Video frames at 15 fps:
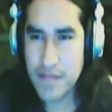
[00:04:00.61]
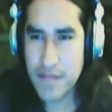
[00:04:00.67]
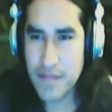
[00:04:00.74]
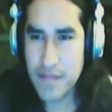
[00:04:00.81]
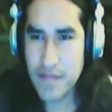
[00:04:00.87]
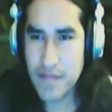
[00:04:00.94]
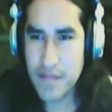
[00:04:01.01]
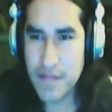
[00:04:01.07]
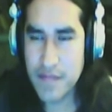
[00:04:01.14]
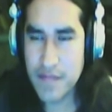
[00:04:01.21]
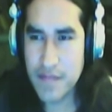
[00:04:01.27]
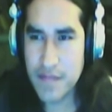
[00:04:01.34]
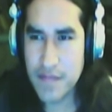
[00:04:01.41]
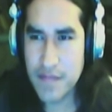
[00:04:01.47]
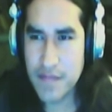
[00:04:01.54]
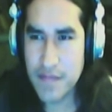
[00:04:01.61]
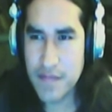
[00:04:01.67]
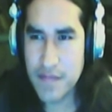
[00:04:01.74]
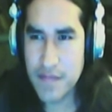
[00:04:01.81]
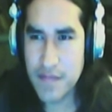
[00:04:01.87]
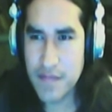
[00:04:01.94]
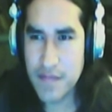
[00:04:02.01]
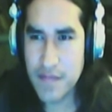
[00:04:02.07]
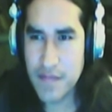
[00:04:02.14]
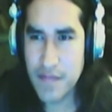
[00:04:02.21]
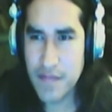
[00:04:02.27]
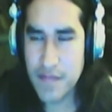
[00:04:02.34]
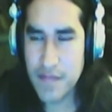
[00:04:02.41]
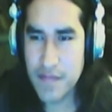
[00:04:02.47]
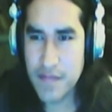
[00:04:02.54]

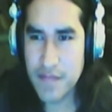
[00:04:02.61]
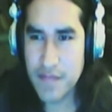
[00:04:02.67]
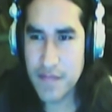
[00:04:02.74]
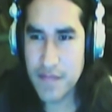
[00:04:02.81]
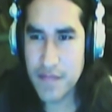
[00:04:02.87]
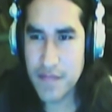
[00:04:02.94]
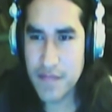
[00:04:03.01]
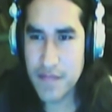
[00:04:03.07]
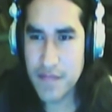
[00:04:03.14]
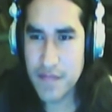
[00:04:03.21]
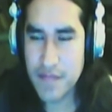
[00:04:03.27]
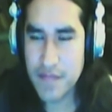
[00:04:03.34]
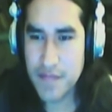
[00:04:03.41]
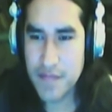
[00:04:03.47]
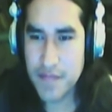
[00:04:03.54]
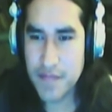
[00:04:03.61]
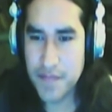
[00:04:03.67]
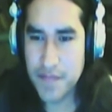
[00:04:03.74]
(silent)